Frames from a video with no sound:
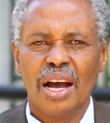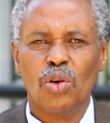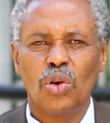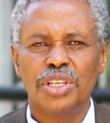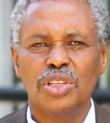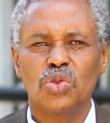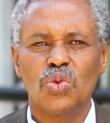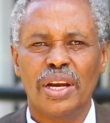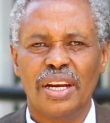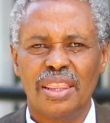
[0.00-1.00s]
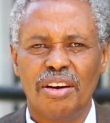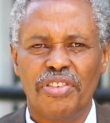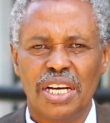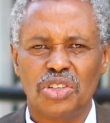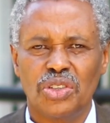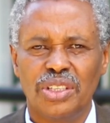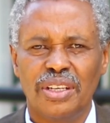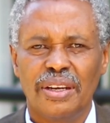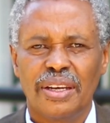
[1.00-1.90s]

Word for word: according to another version.